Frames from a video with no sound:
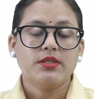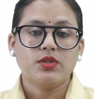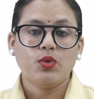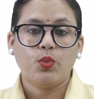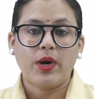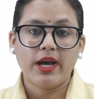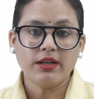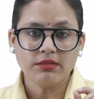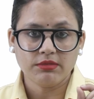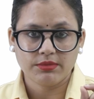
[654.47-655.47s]
So
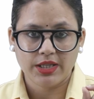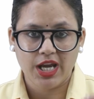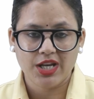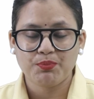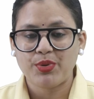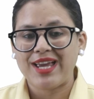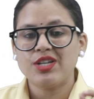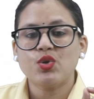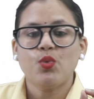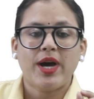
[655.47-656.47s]

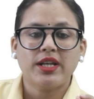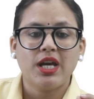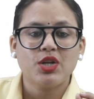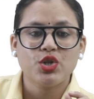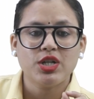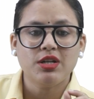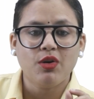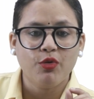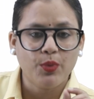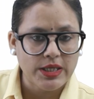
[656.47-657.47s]
price of 1 kg
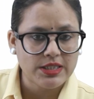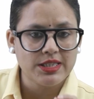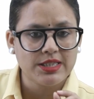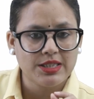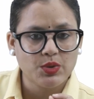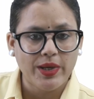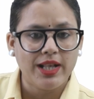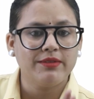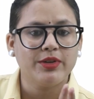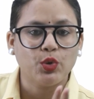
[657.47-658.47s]
of wheat is
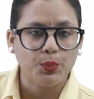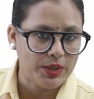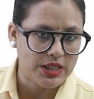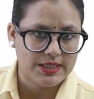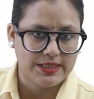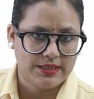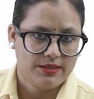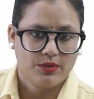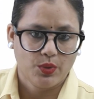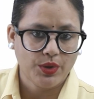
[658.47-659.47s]
12 rupees.
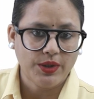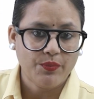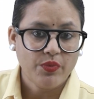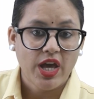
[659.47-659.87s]
Okay.